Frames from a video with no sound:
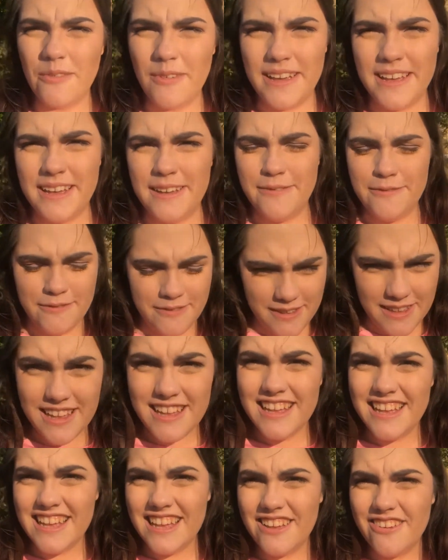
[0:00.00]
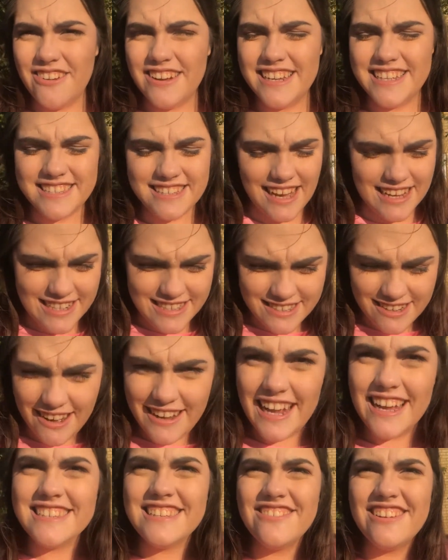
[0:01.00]
We have gone in Tyler's car,
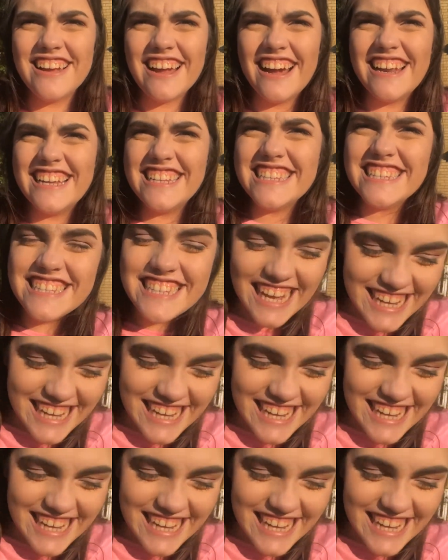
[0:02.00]
now so we're going in